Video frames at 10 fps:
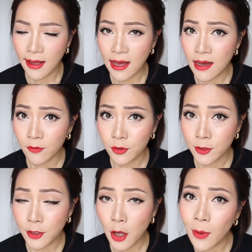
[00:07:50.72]
I have
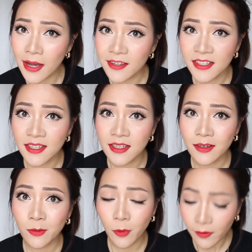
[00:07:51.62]
no
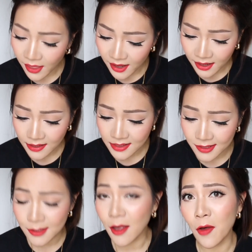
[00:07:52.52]
idea what that is,
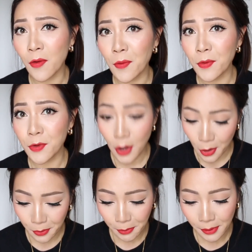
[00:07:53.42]
so no.